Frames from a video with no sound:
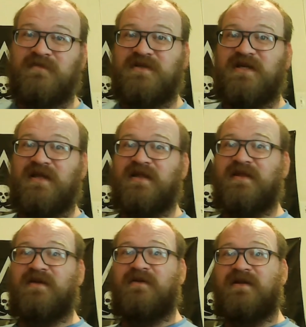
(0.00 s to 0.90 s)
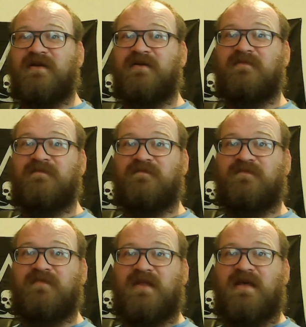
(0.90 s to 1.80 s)
See that thing right there?
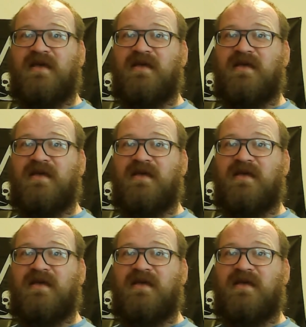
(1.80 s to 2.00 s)
Eh,